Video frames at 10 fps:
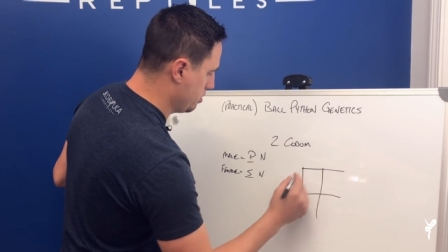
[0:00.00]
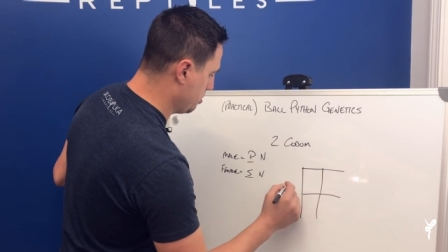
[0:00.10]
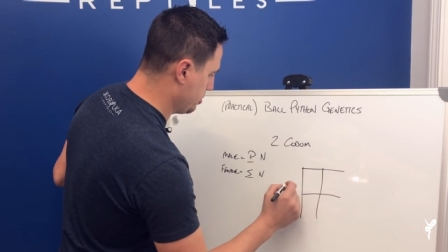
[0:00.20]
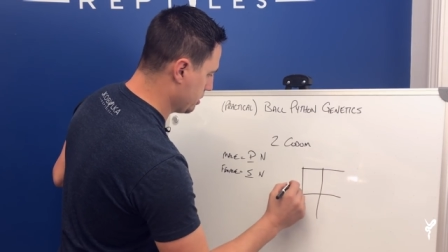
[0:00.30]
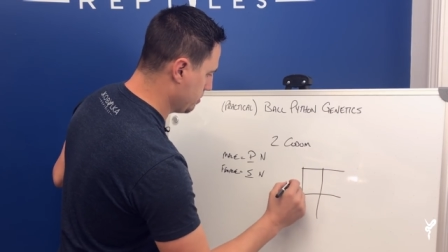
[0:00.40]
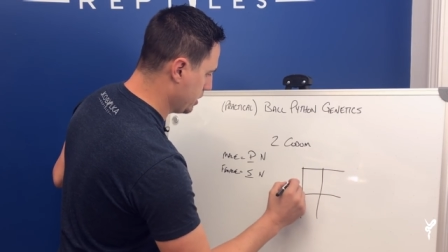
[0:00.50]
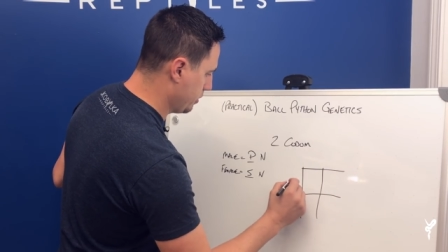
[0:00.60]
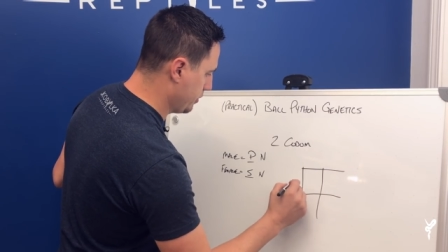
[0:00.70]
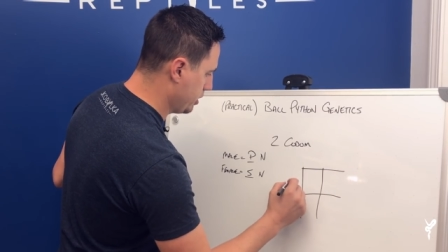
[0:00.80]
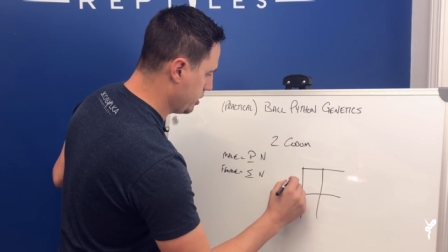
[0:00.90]
we'll put the male
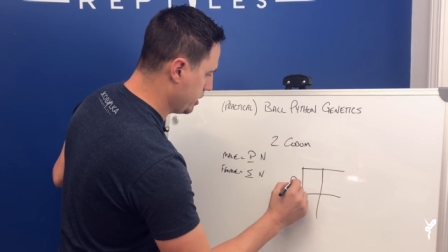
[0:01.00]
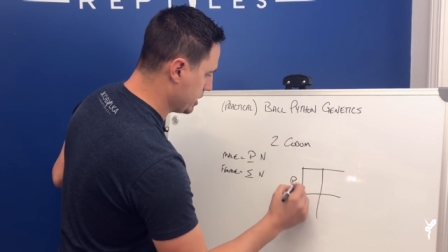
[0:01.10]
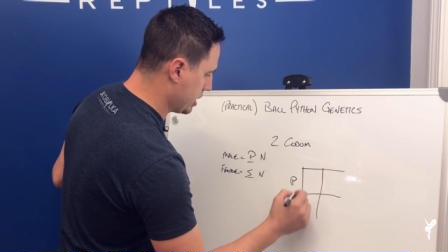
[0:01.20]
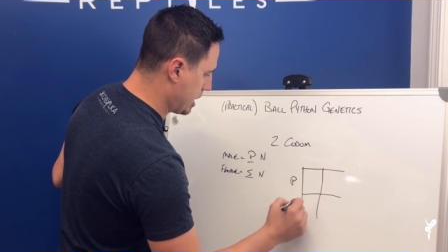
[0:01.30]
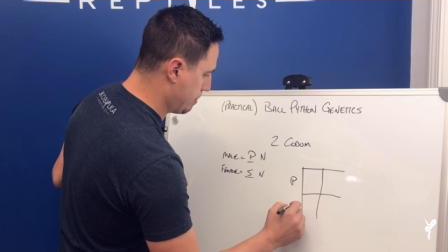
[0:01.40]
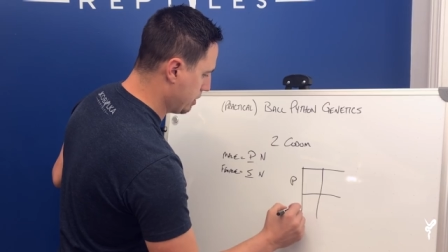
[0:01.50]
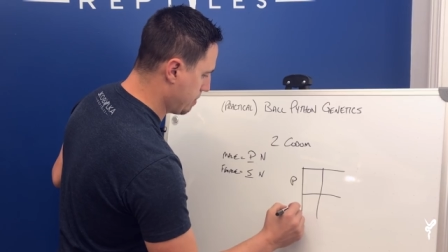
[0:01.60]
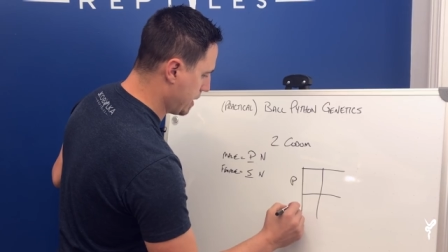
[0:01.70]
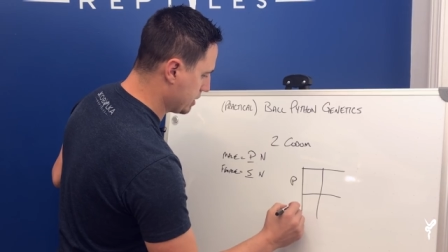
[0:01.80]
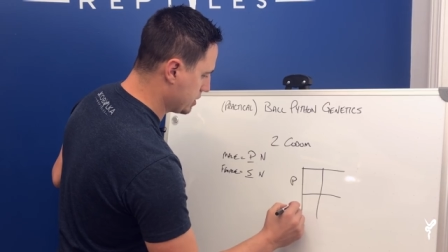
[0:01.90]
over here. He's got a copy of the
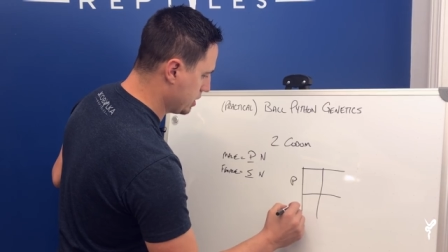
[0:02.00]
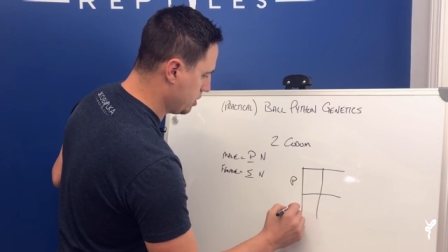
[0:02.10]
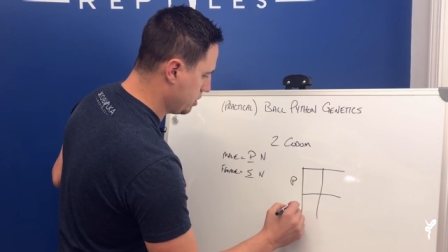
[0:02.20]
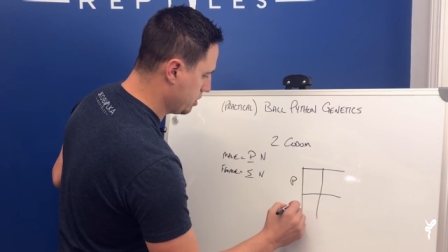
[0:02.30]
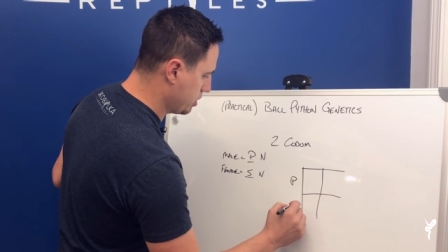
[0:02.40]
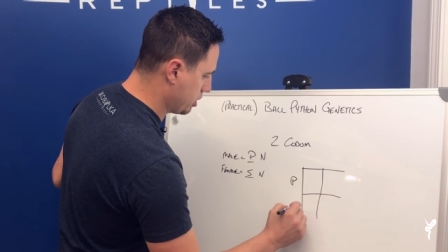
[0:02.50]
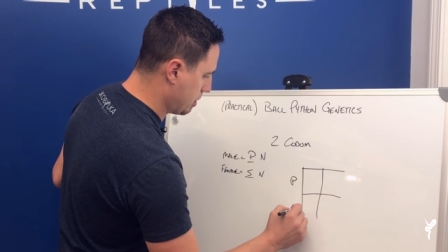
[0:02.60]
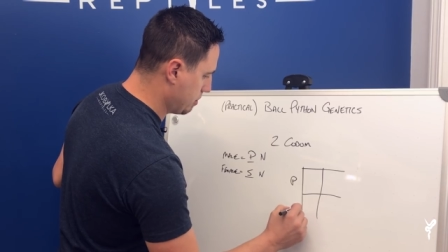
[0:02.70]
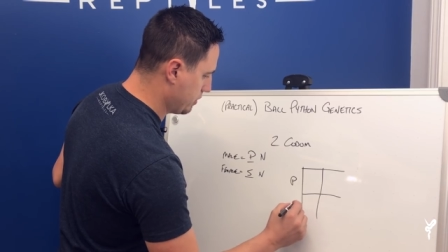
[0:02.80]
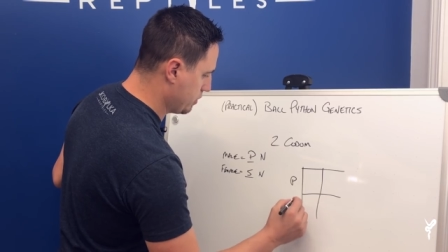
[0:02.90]
pastel and a
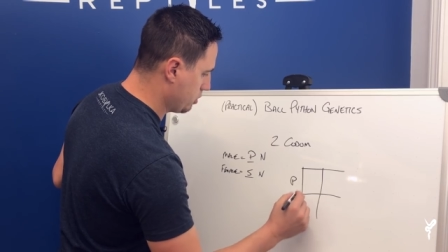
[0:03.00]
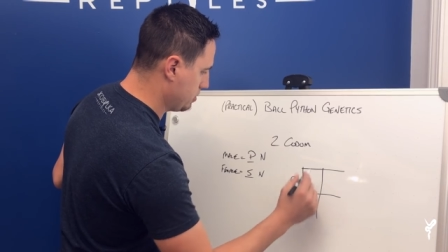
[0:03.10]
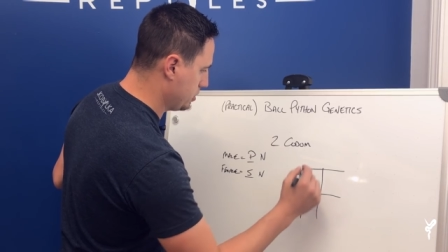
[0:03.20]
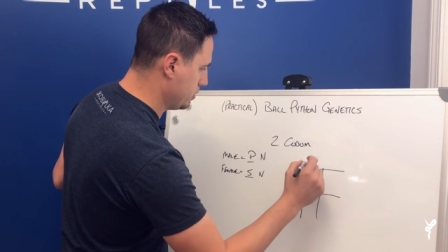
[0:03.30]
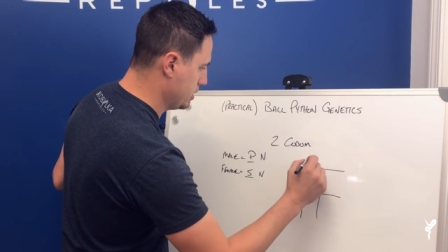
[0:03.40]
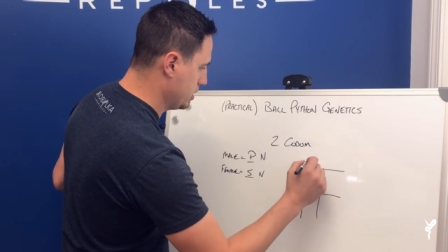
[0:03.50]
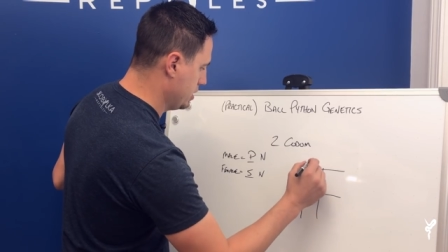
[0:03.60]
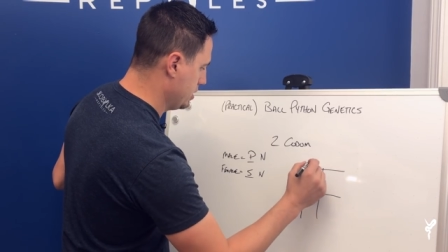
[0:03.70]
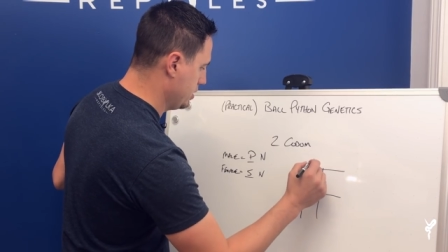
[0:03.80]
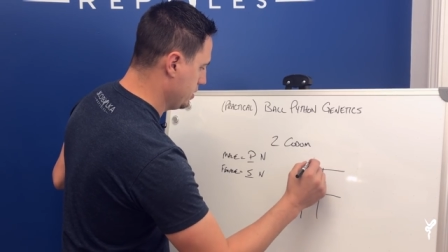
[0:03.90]
copy of the normal.
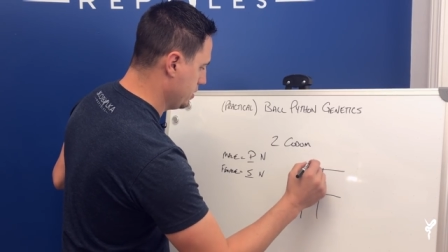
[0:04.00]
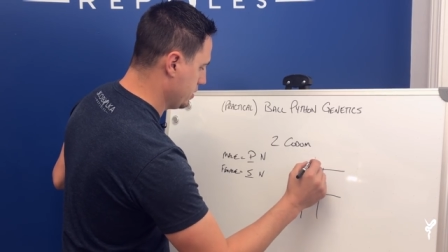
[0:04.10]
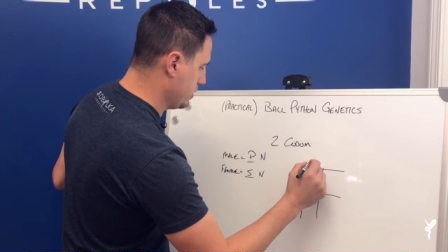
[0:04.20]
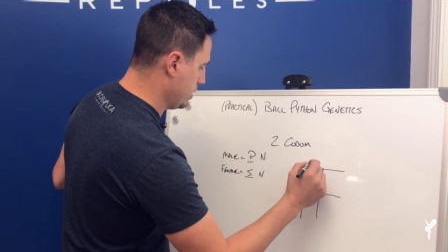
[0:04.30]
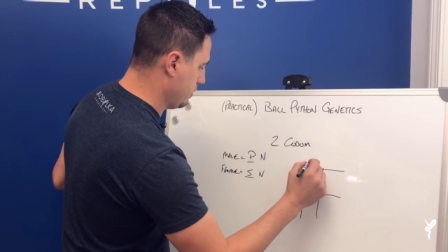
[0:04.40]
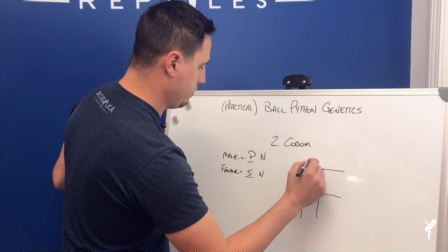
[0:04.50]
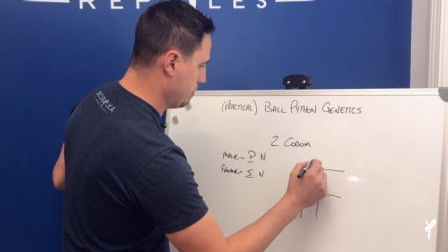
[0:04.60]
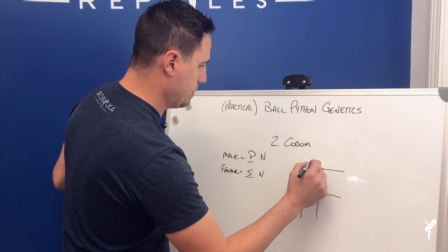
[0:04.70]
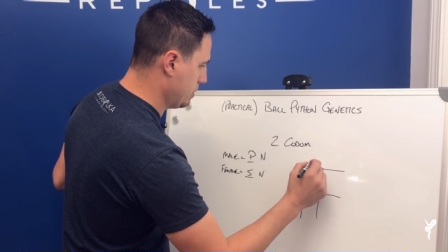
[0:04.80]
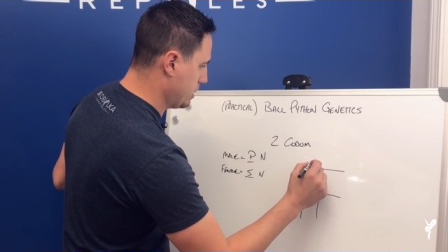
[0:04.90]
The
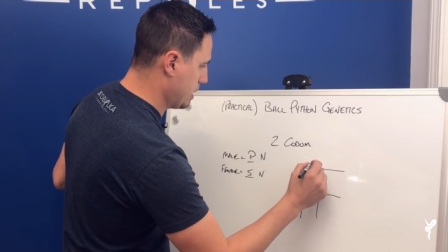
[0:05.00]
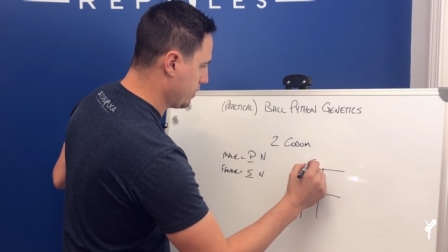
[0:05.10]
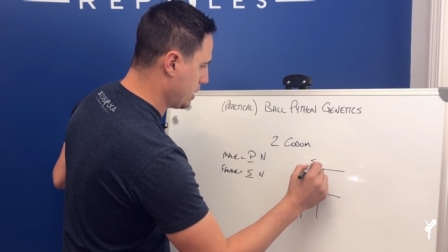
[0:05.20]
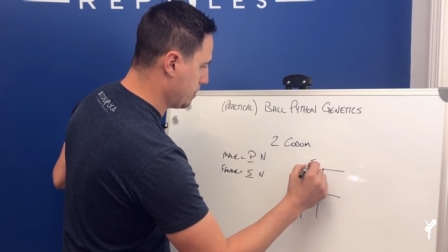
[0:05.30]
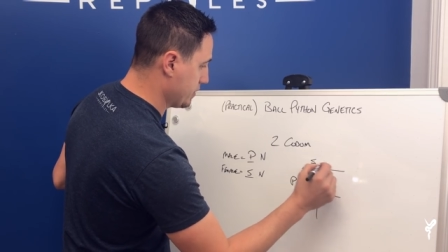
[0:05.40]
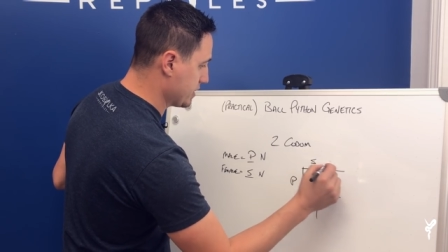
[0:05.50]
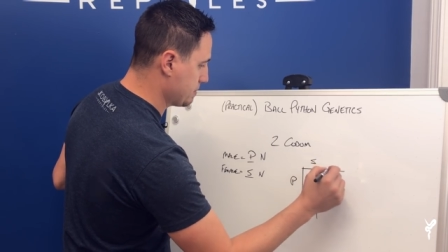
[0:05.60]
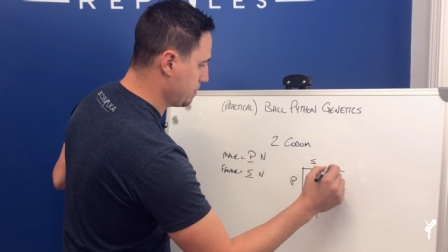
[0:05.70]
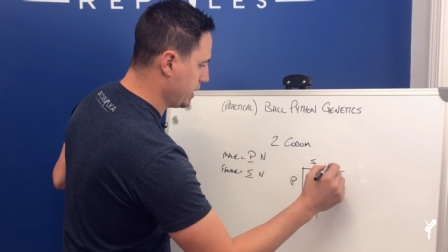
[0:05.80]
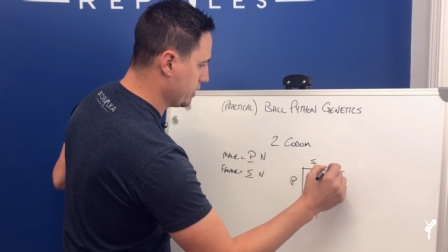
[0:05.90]
female will have a copy of the
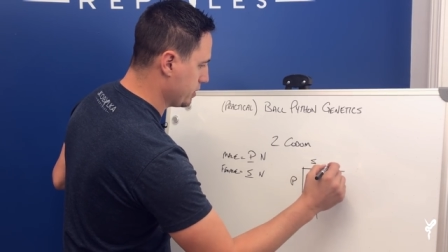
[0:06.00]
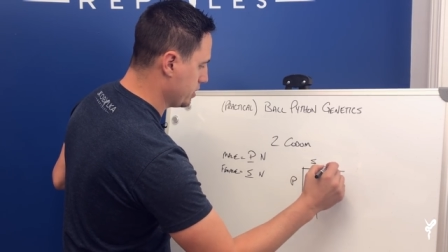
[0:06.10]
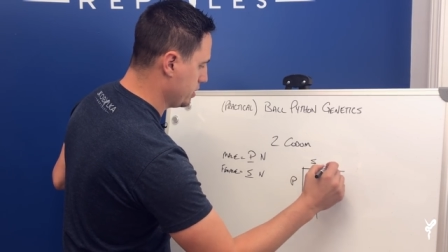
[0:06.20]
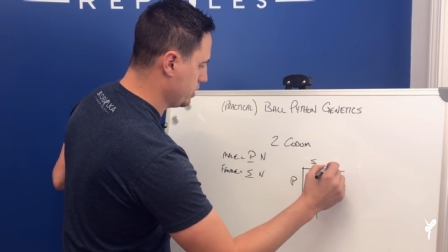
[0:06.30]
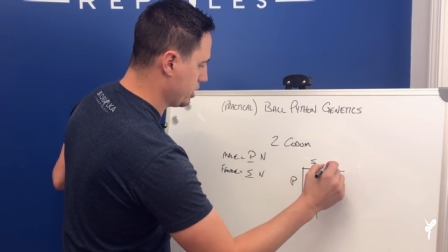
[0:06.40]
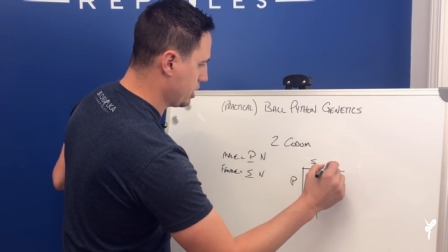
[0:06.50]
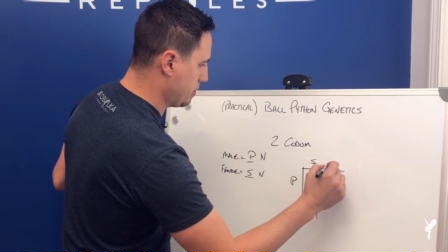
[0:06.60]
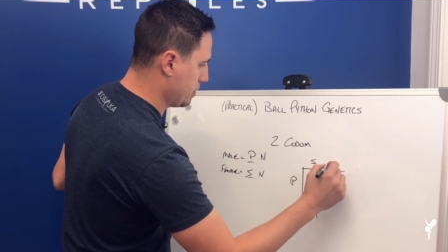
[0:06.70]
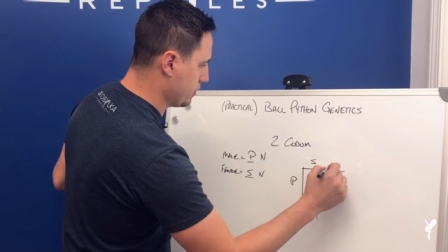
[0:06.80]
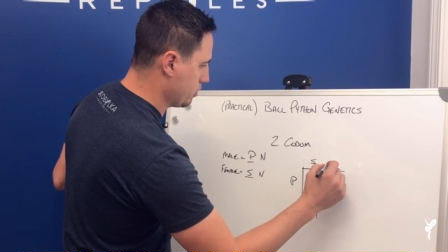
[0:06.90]
spider and a
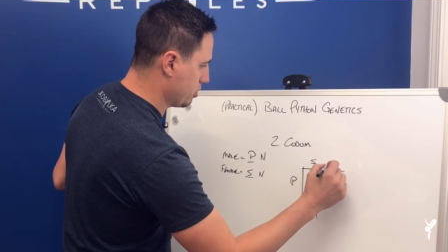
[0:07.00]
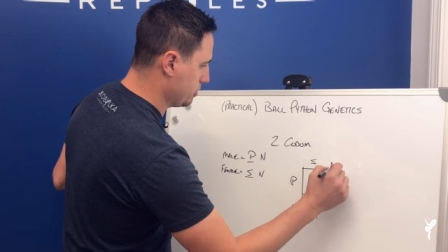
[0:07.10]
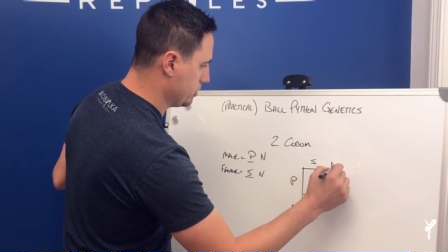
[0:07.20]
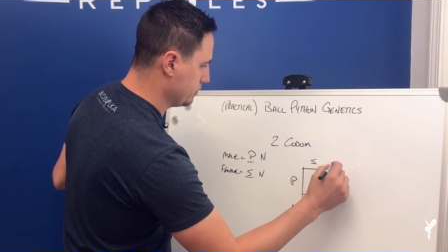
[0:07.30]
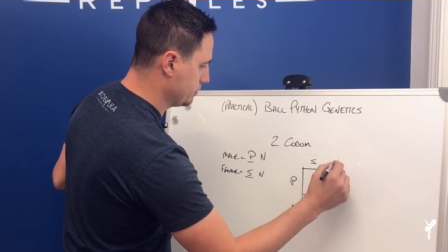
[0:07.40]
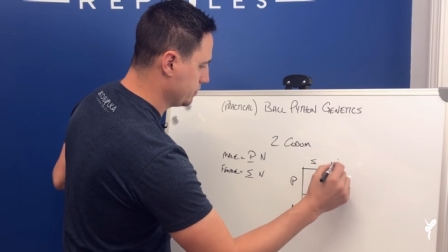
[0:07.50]
copy of the normal.